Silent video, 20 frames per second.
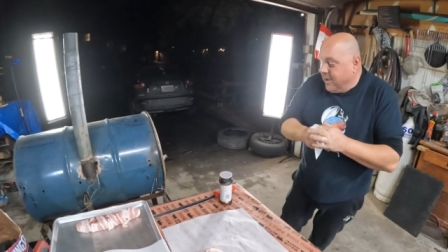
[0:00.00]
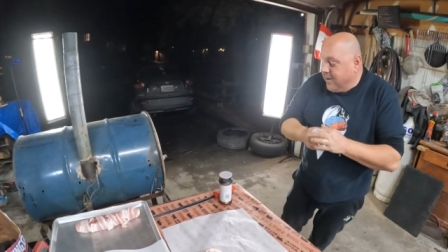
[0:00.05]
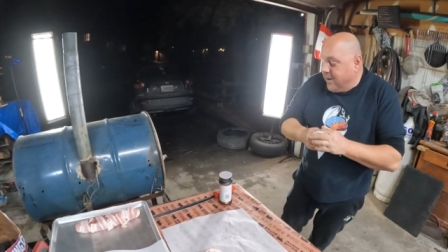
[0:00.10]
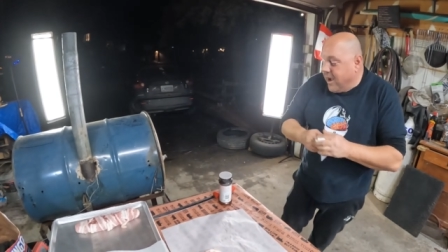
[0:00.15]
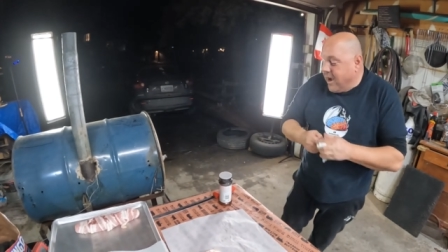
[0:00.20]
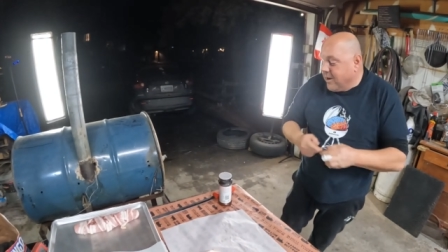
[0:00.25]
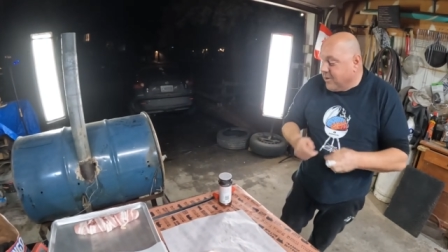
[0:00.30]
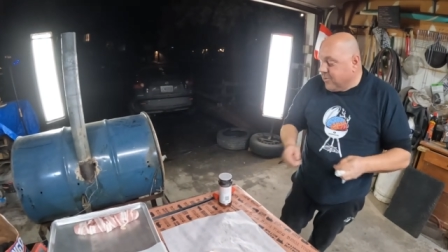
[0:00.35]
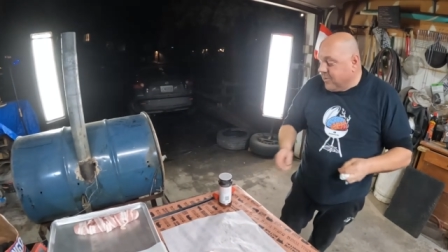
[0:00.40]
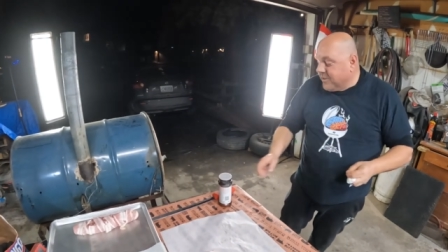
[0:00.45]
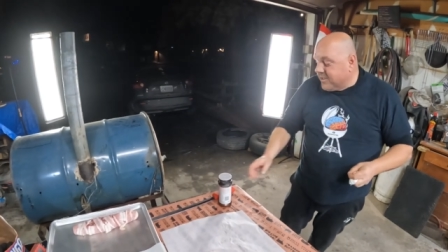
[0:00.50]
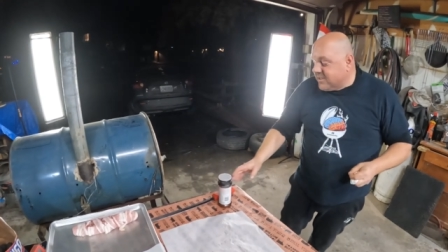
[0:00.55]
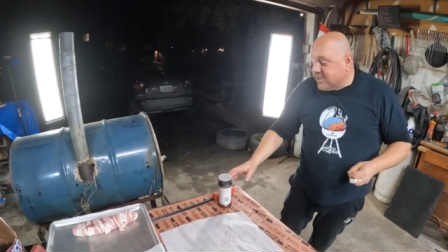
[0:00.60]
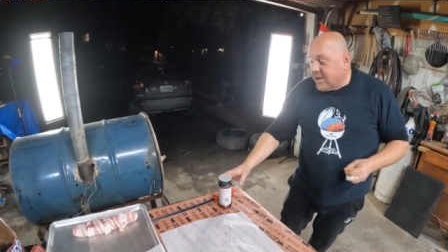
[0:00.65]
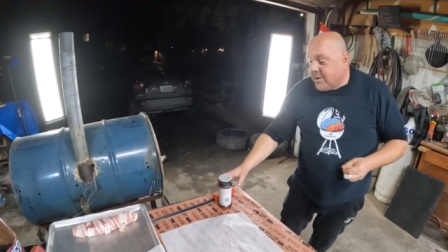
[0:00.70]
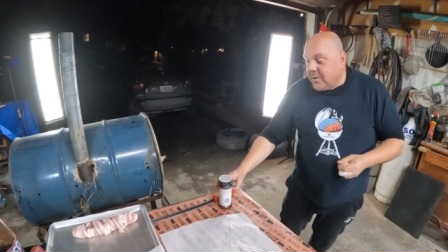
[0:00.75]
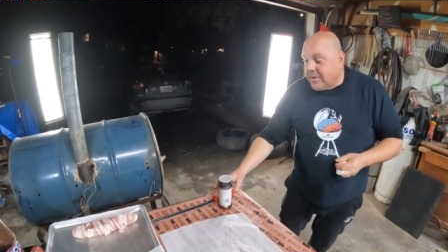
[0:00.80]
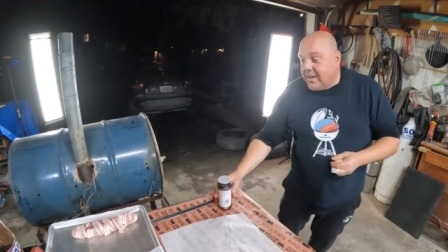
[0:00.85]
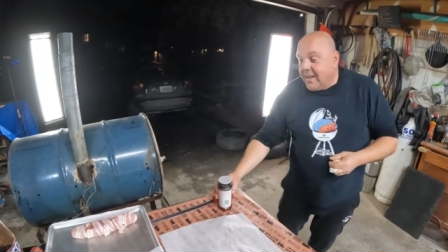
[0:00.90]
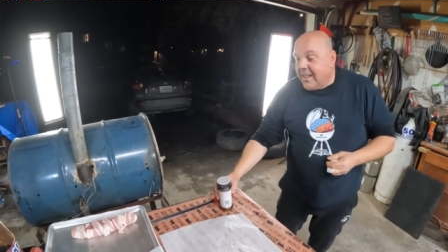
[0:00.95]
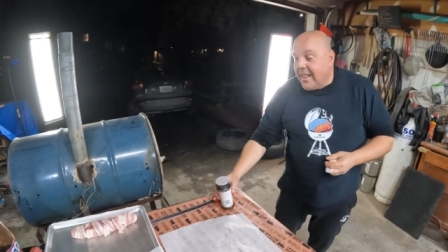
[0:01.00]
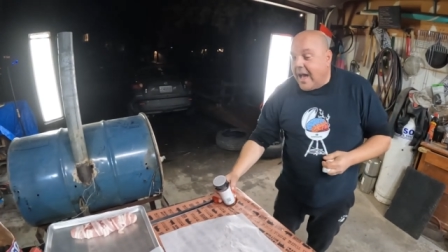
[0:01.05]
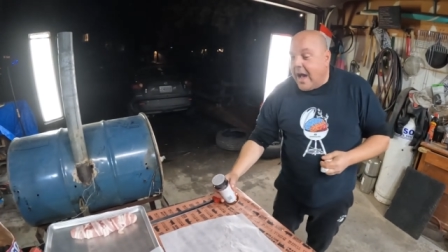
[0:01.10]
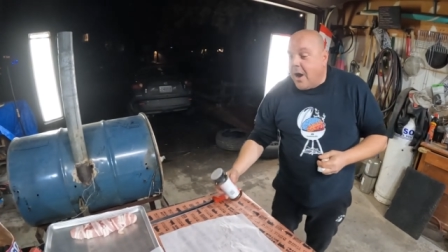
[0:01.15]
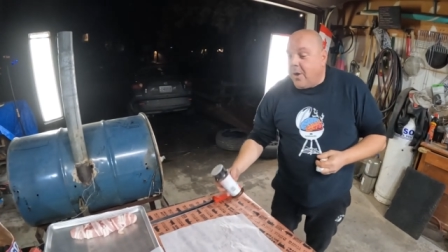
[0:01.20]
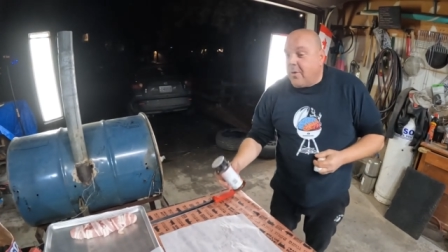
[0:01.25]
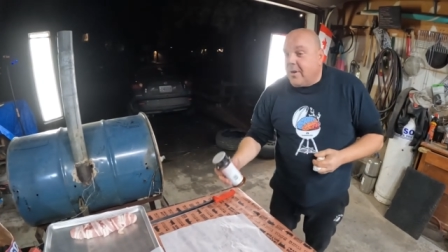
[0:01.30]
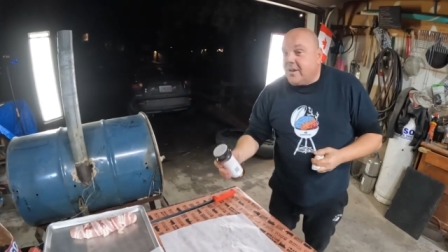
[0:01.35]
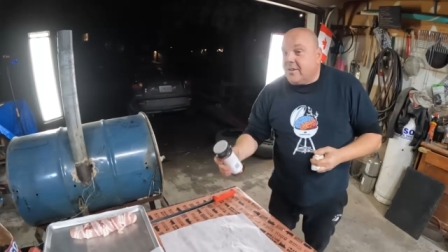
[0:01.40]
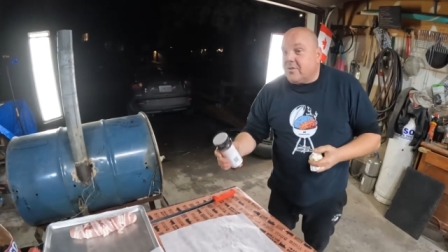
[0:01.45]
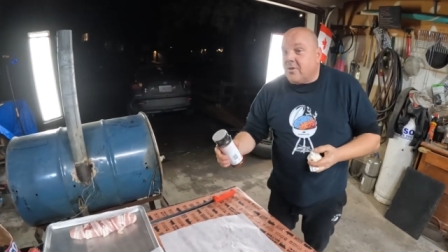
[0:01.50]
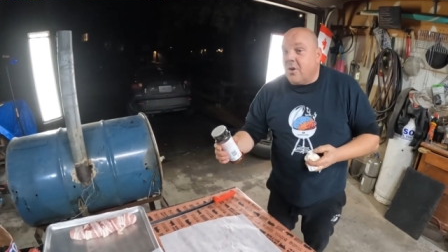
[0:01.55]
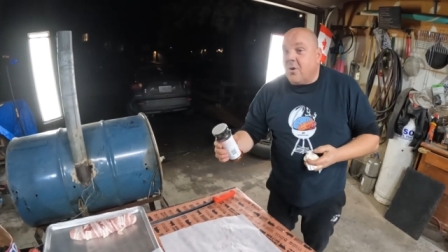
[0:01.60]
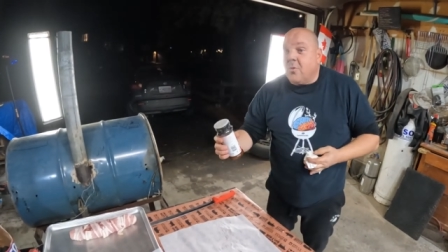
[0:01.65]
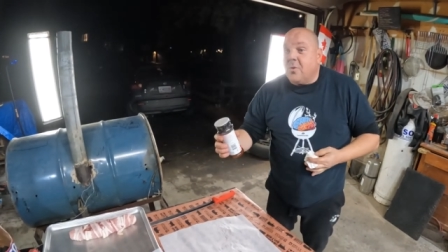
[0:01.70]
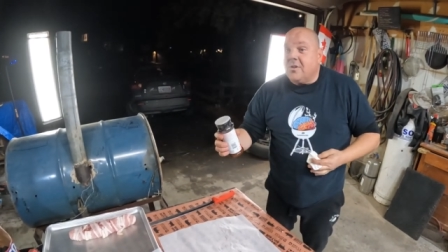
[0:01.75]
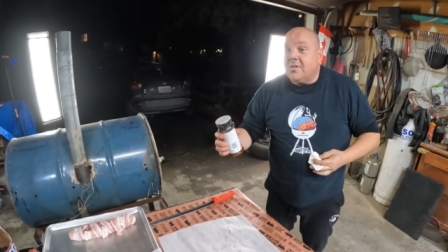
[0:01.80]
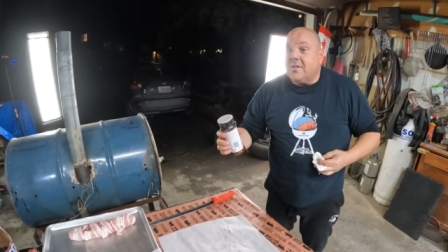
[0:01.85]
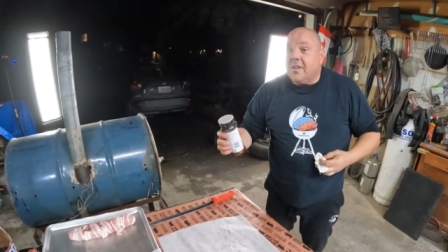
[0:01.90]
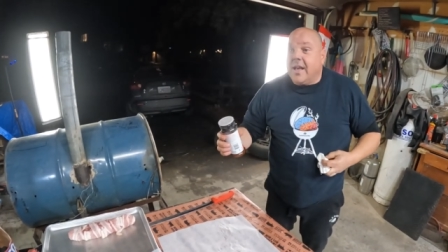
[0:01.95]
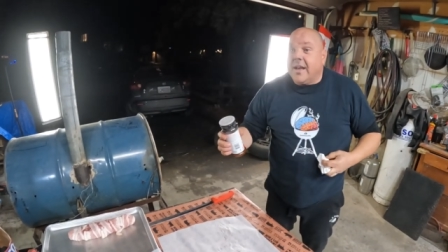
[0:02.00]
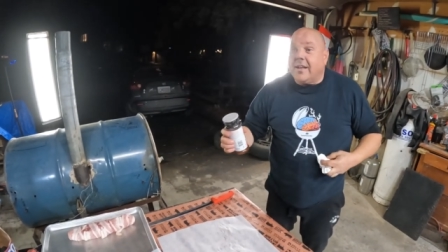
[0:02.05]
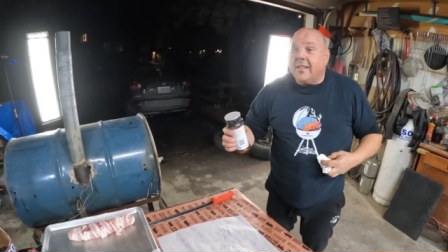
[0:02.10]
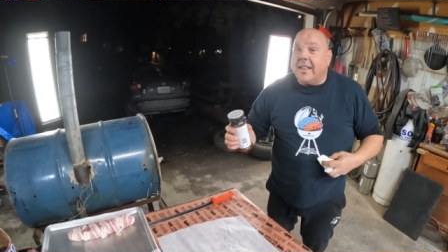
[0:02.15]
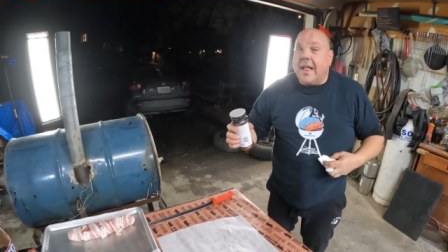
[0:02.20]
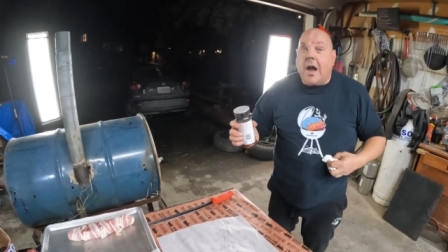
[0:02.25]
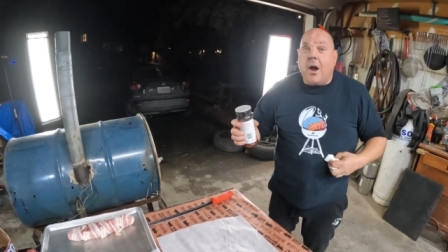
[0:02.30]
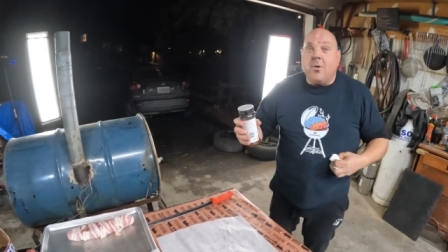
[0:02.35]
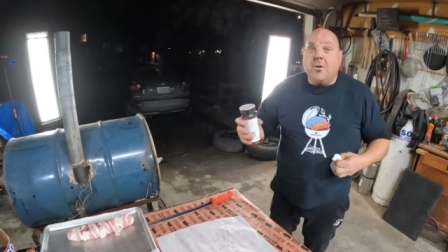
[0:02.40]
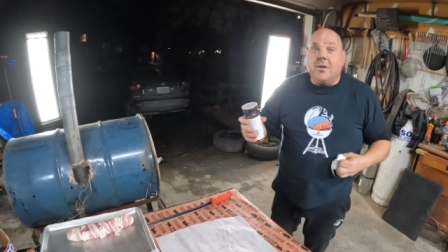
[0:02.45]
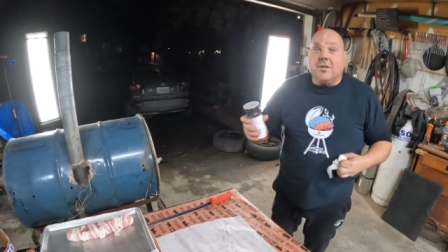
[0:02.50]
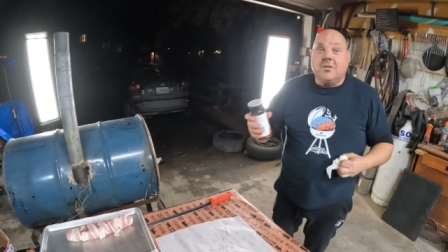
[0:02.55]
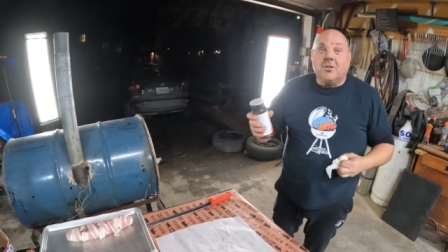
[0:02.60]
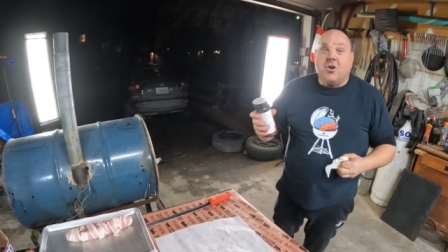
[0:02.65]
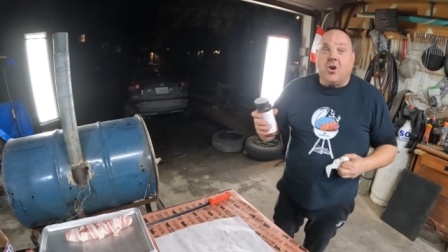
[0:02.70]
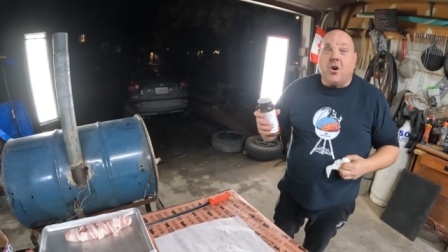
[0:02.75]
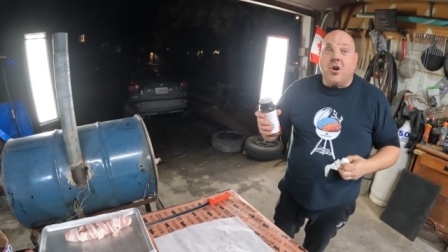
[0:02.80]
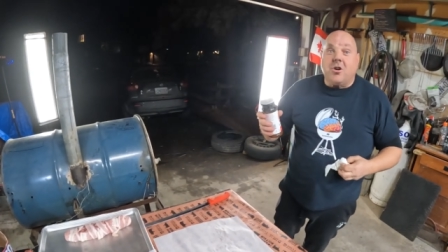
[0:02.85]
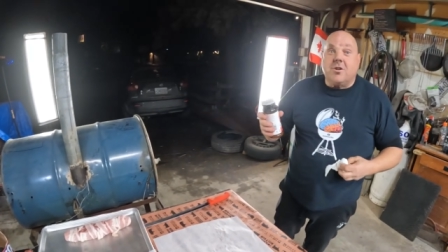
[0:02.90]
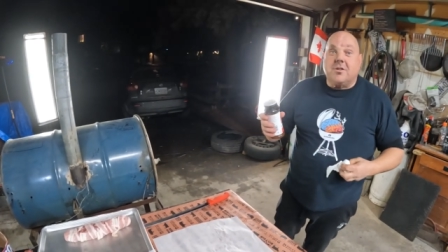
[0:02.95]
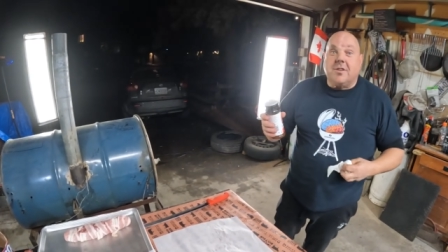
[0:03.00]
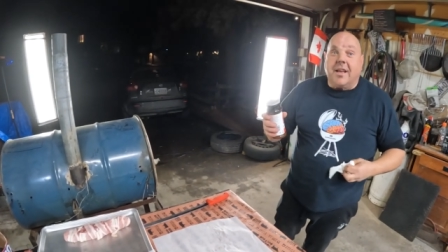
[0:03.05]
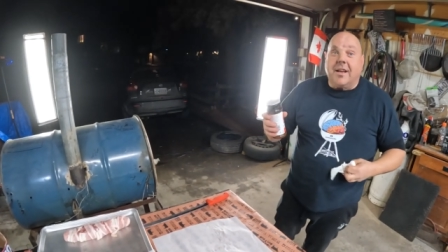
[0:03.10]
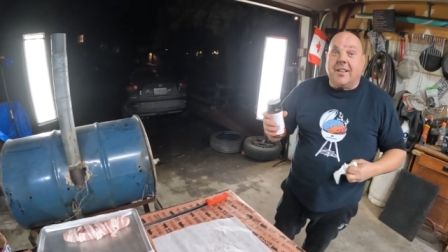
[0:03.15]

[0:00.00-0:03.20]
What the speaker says: Now, did we stick with the Lowry's, or was like Lowry's curse?